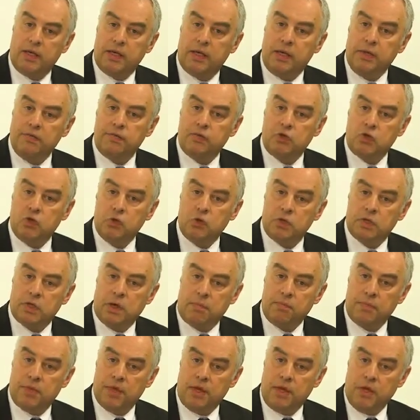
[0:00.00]
gives you
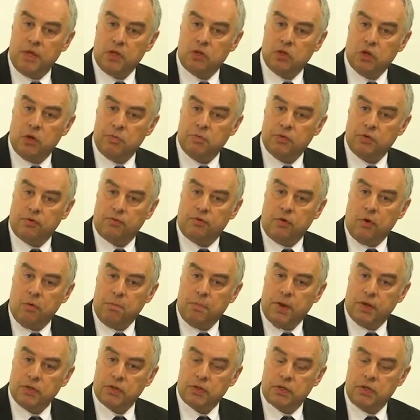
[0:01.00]
something in terms of
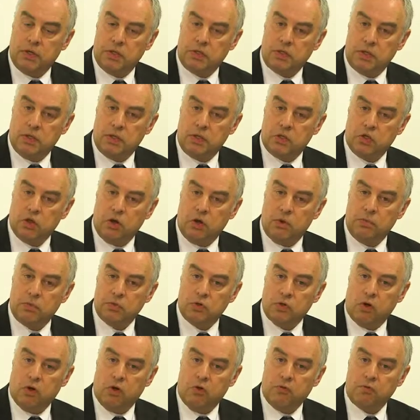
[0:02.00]
robustness, in
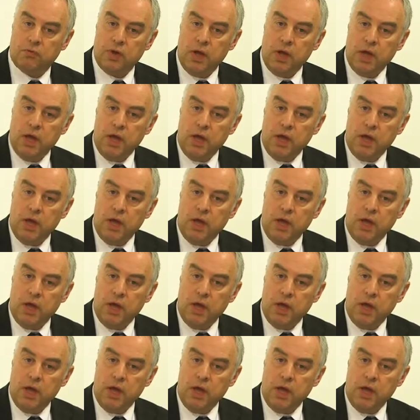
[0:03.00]
terms of